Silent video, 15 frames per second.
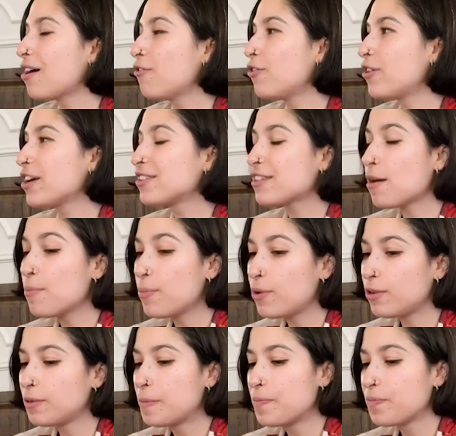For
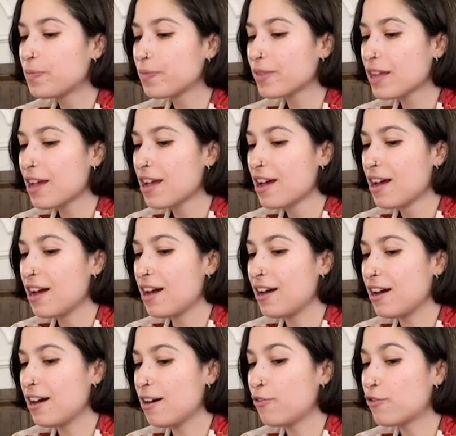example,
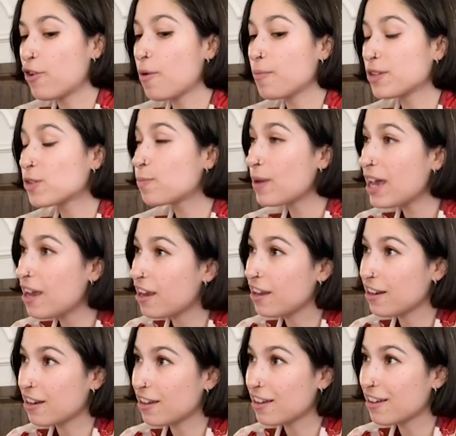from Spain,
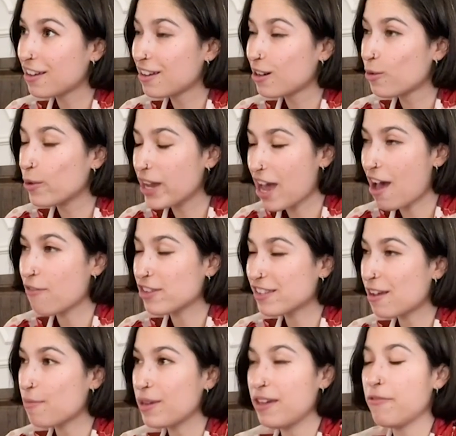we have
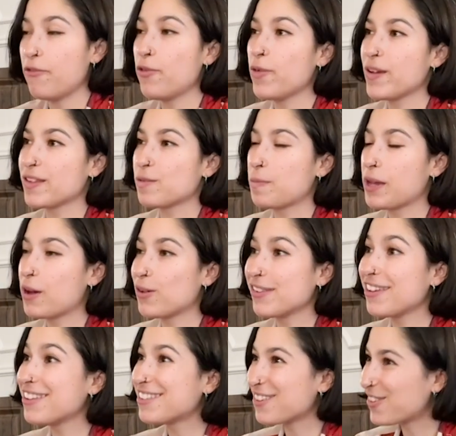some influence because
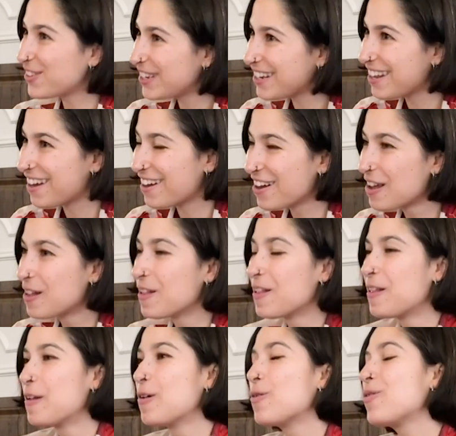in Sardinia
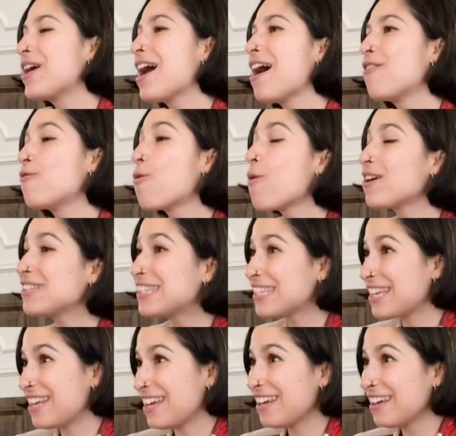we have one
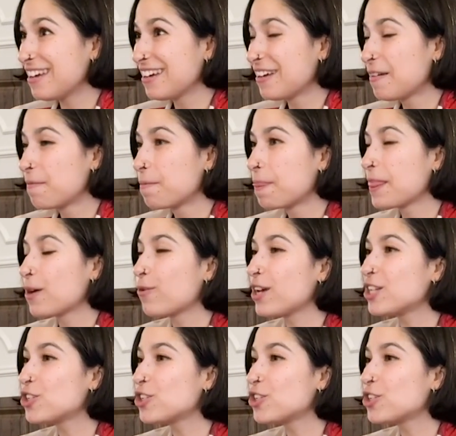city which